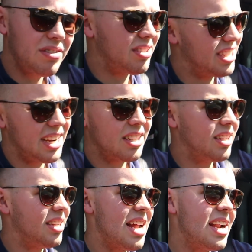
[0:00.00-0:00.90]
It was like
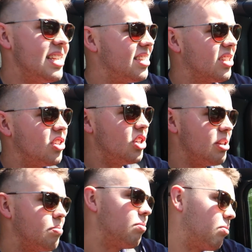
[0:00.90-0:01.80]
a 96
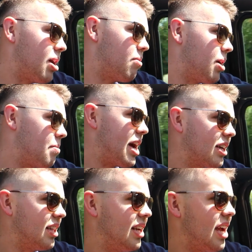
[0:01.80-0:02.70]
Jeep way
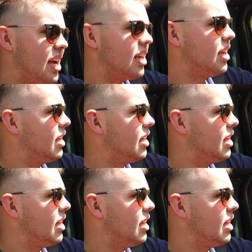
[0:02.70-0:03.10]
back in the day.